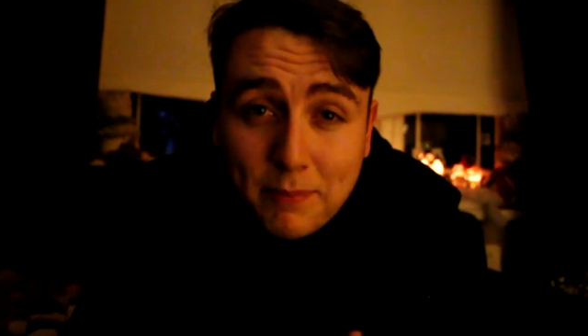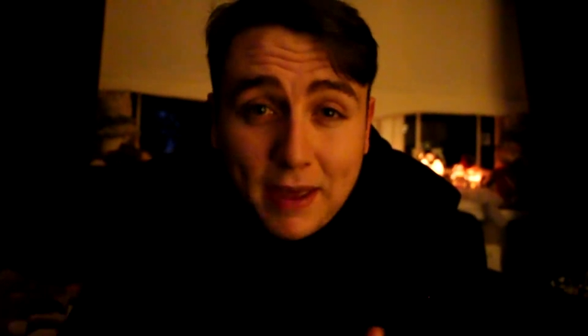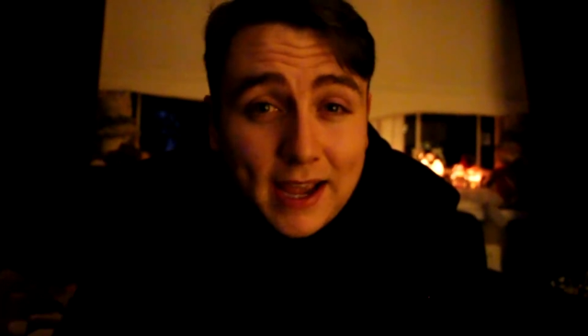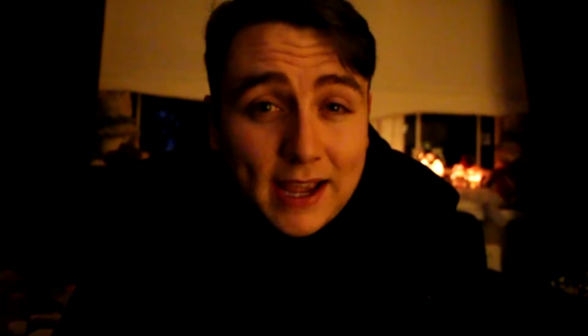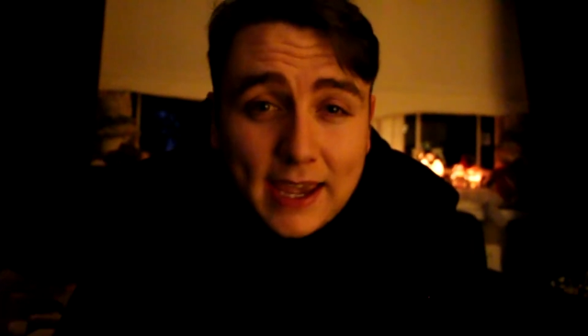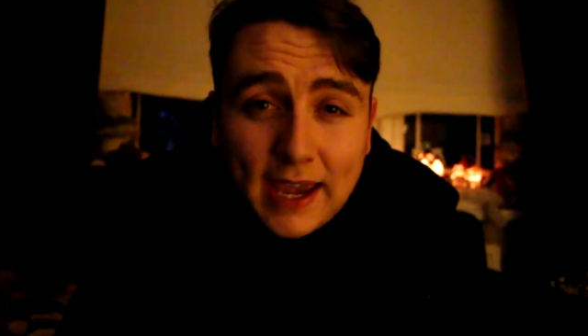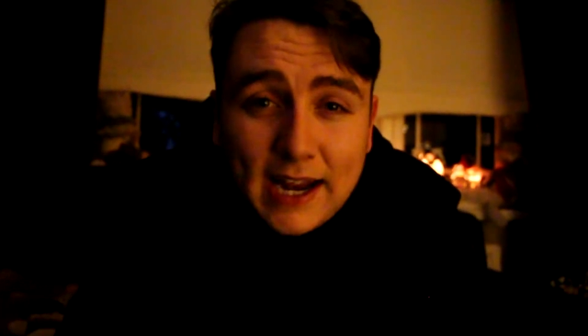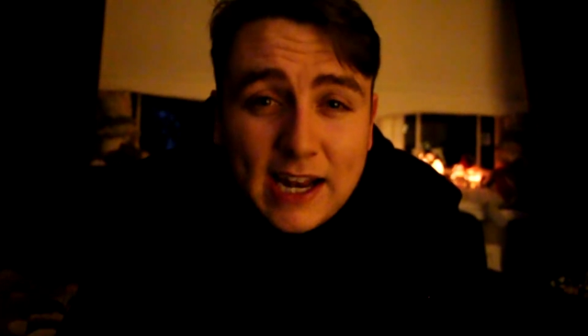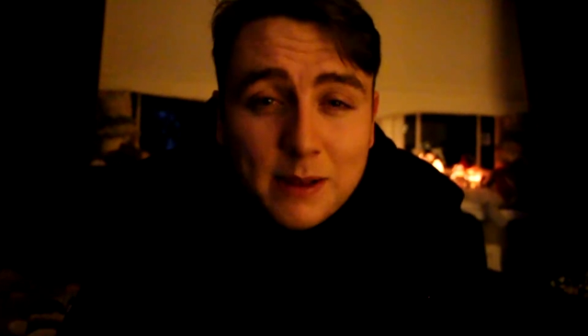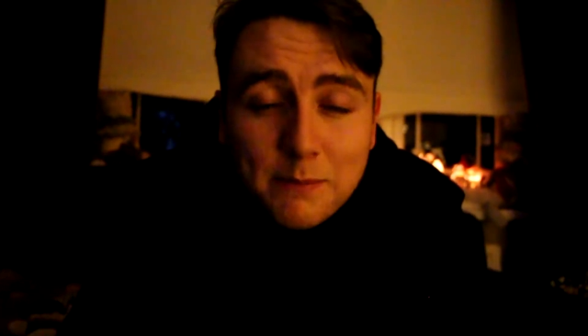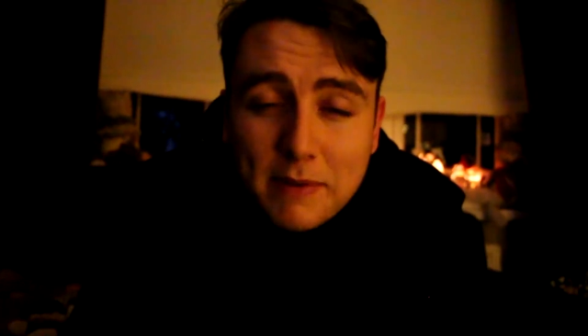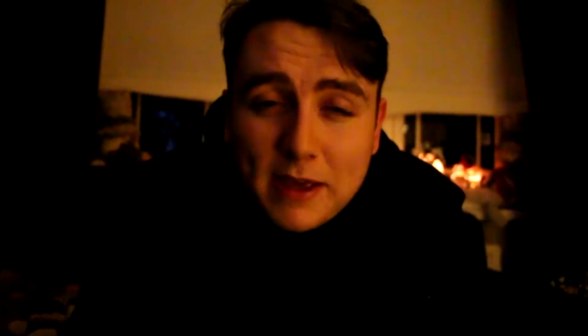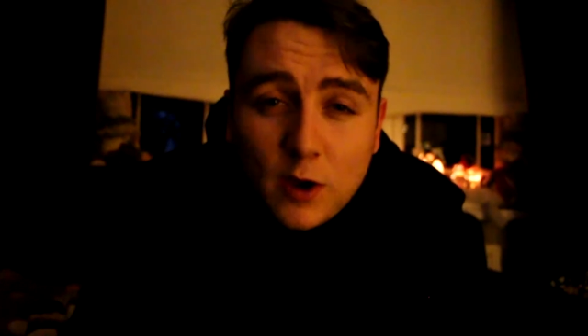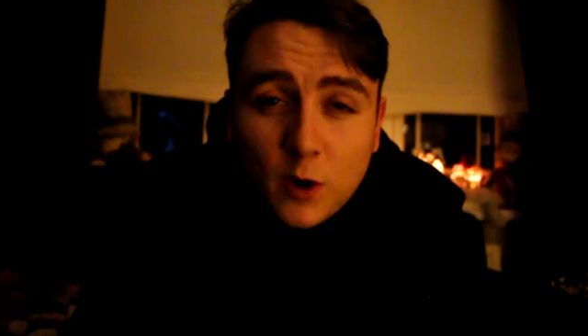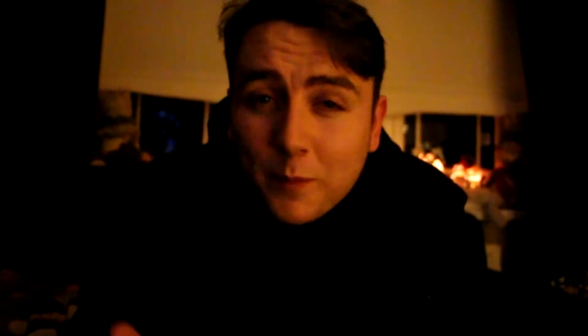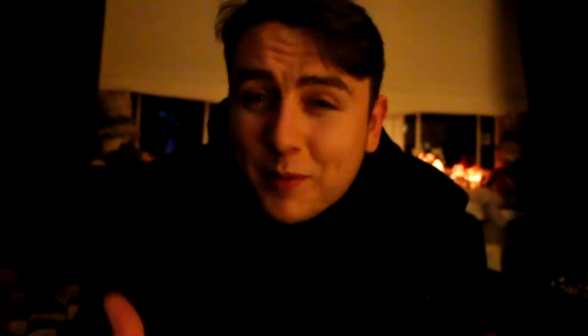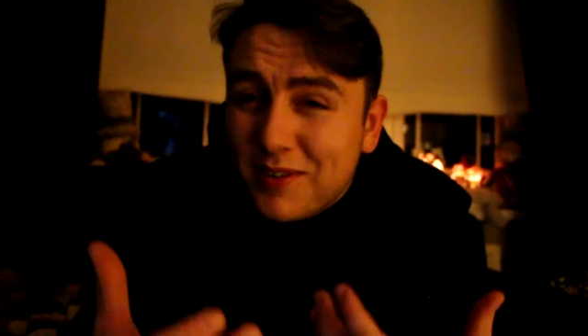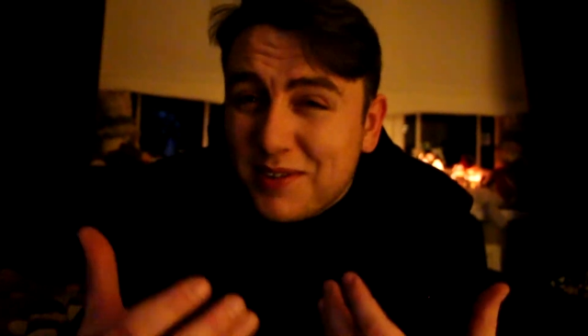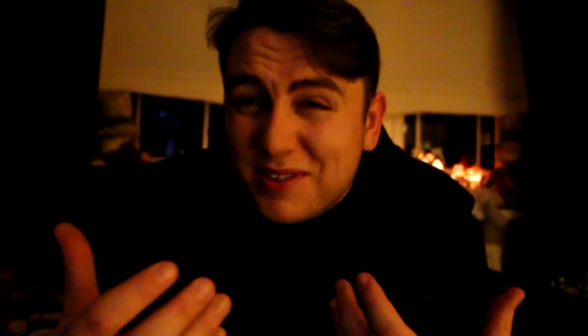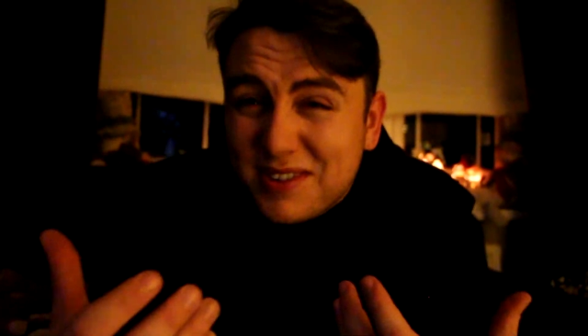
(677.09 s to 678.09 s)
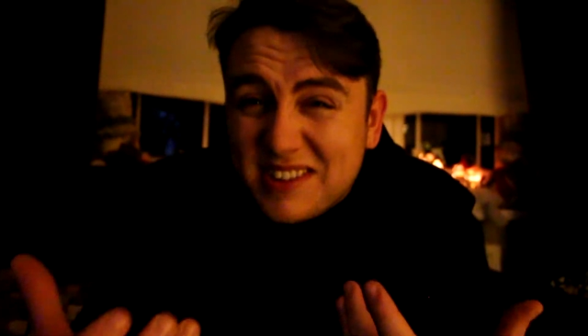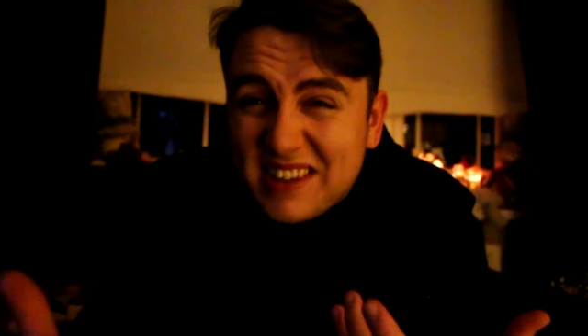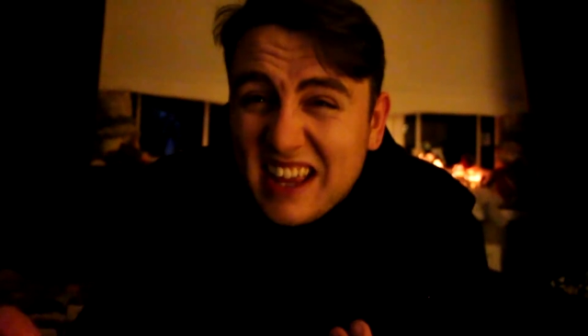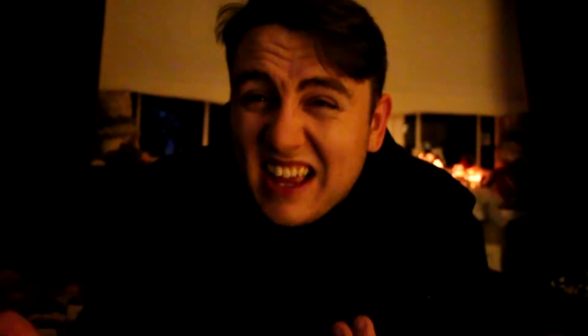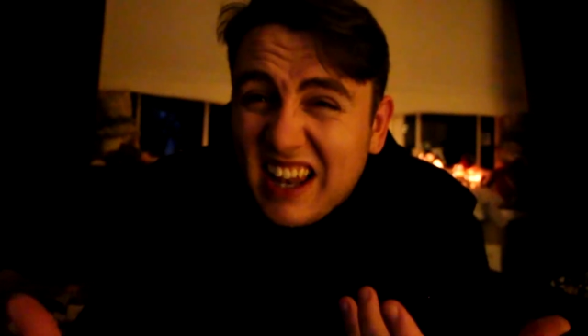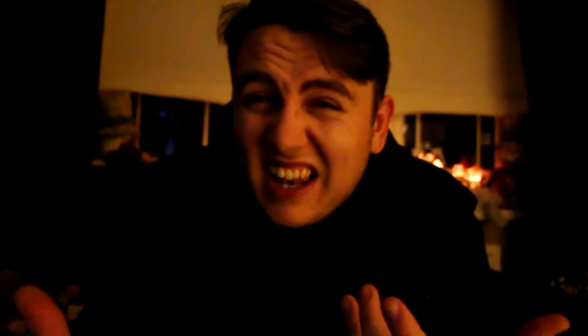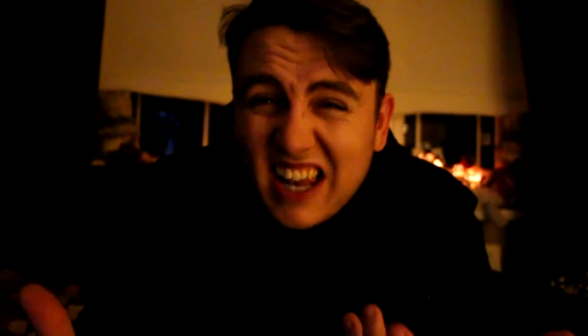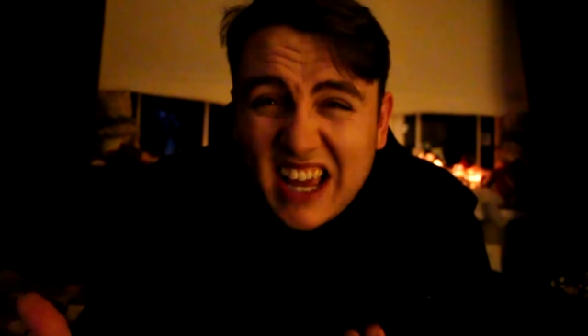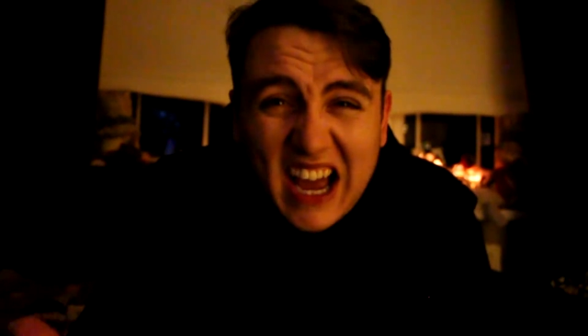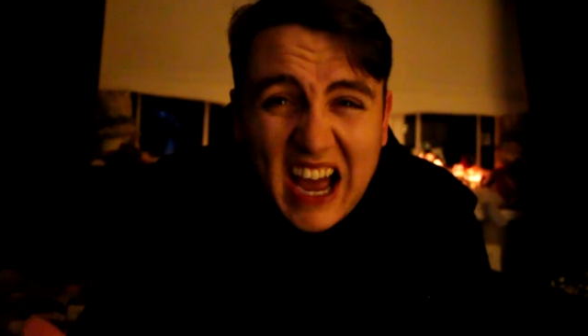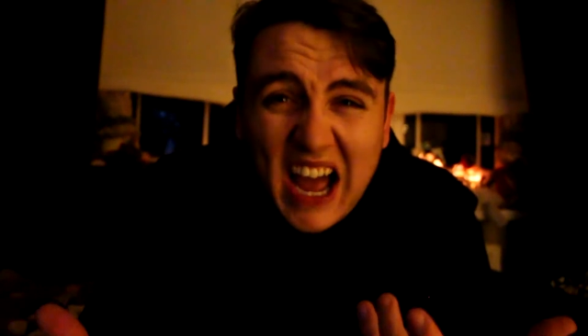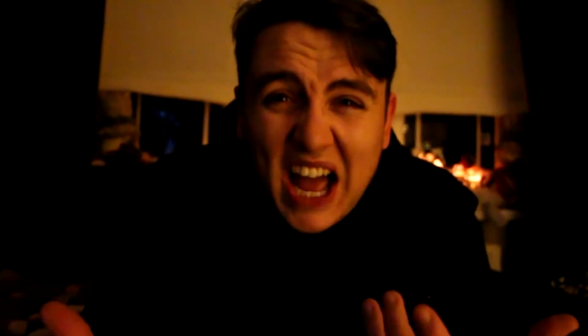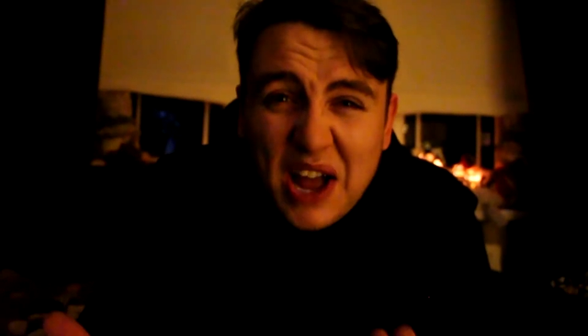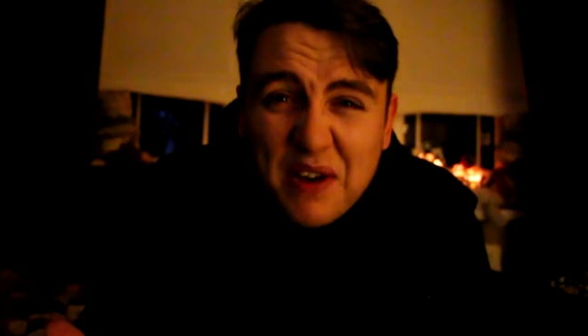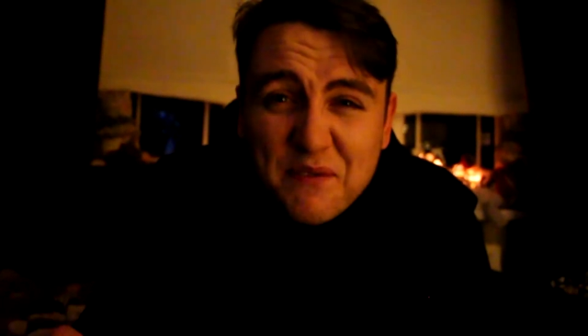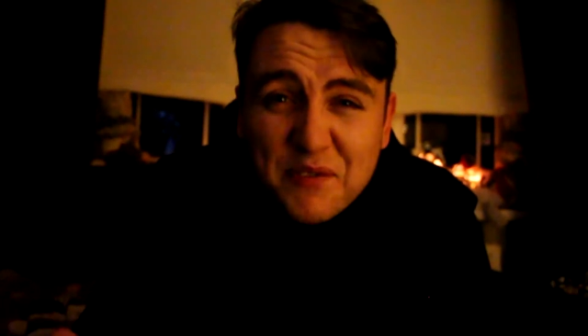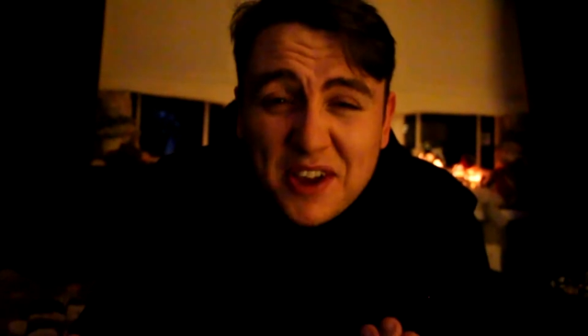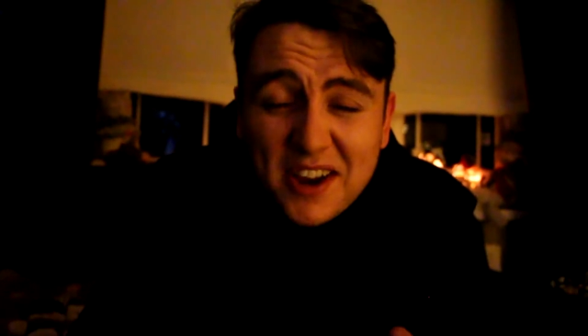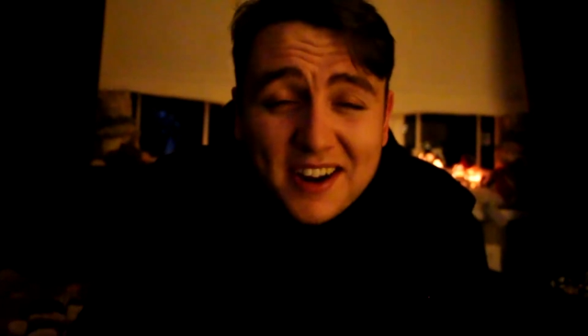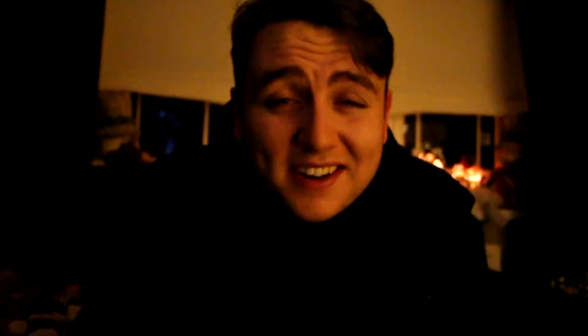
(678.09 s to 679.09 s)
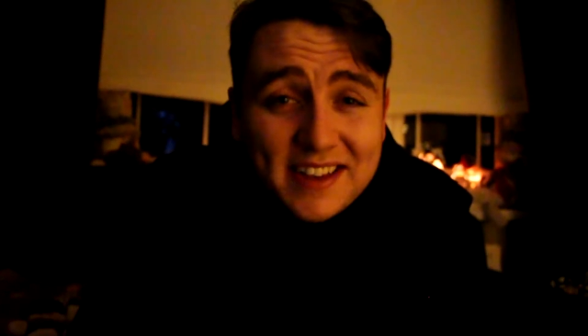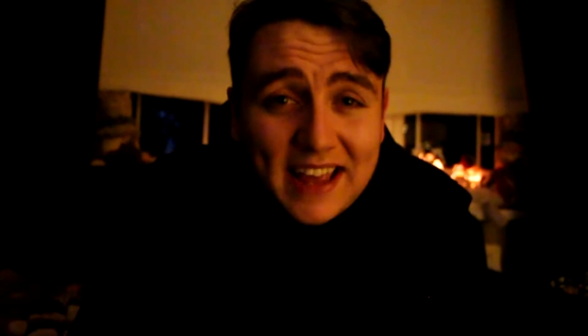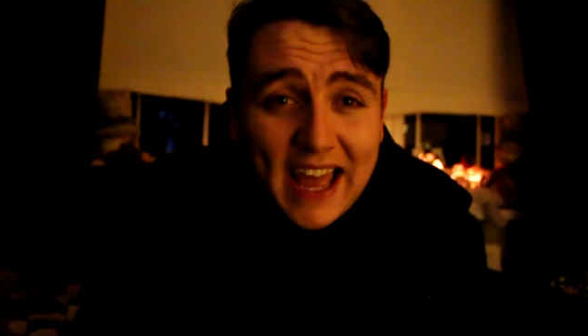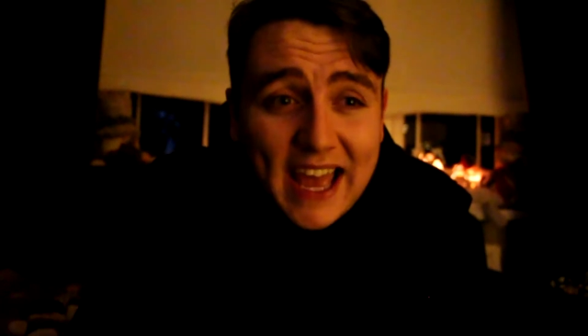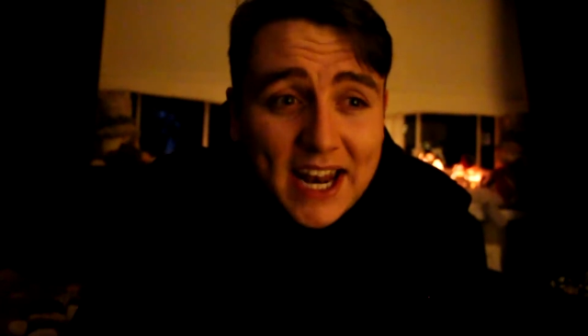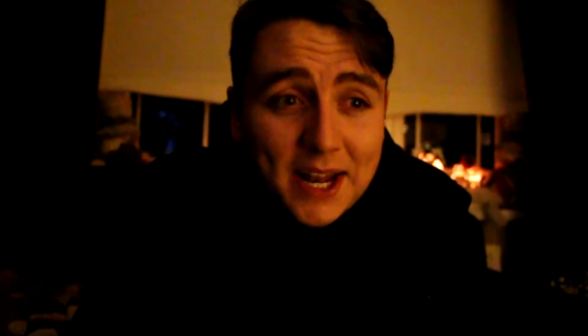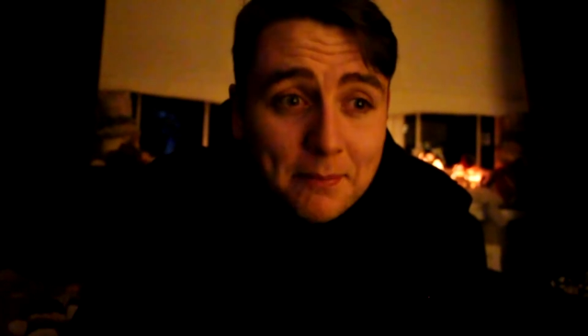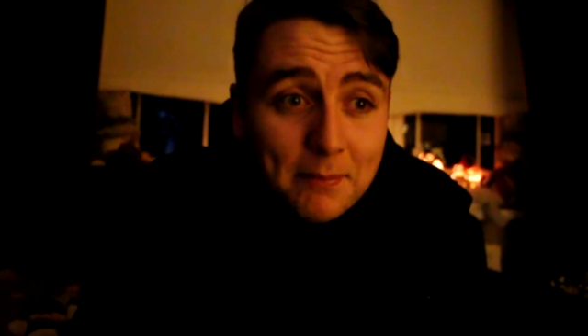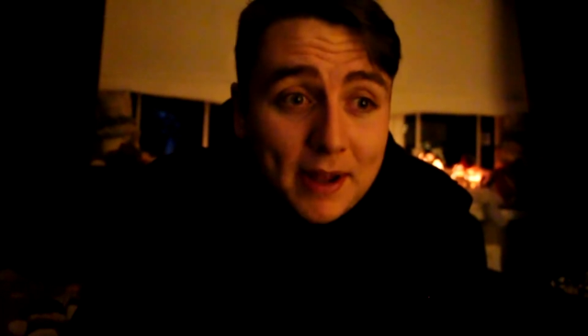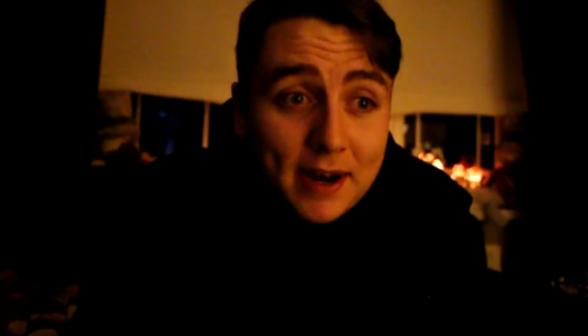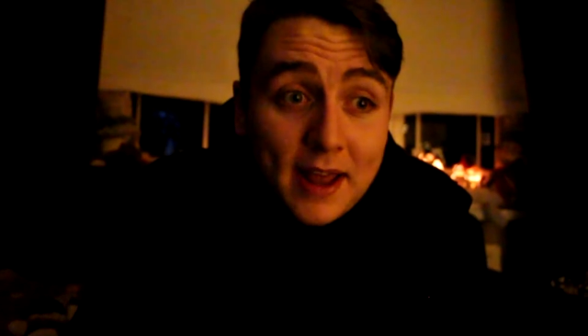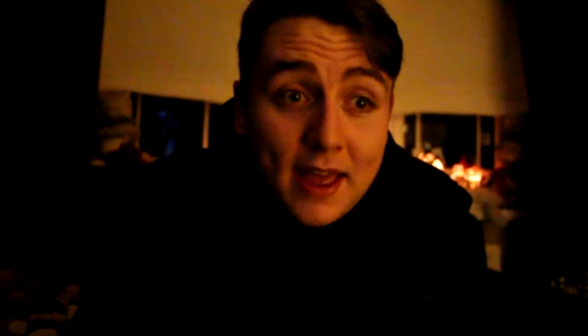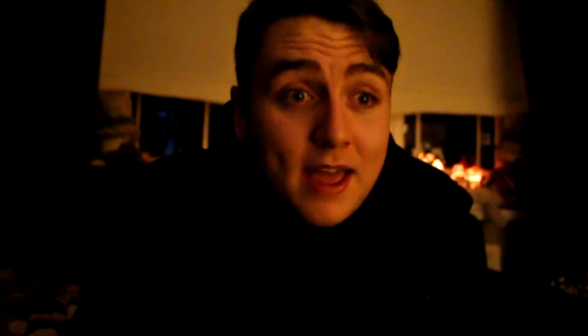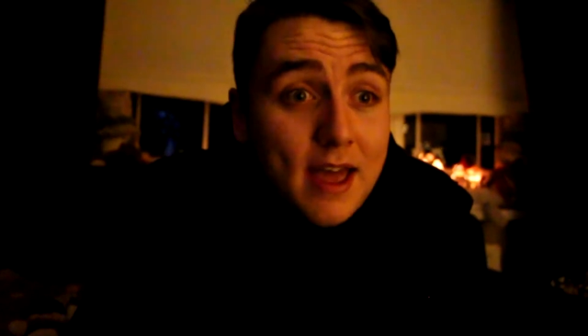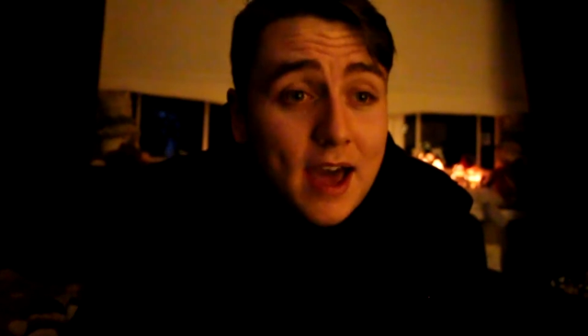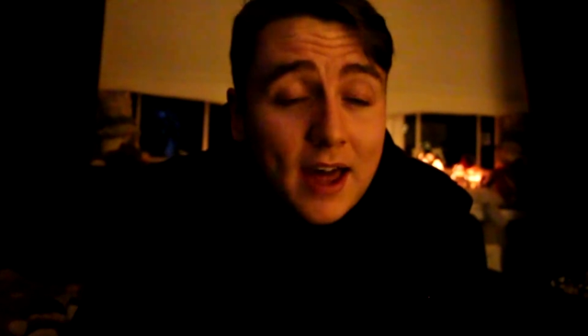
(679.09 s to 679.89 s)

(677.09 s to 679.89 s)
Ben Keeley meetup I still have there to edit, man.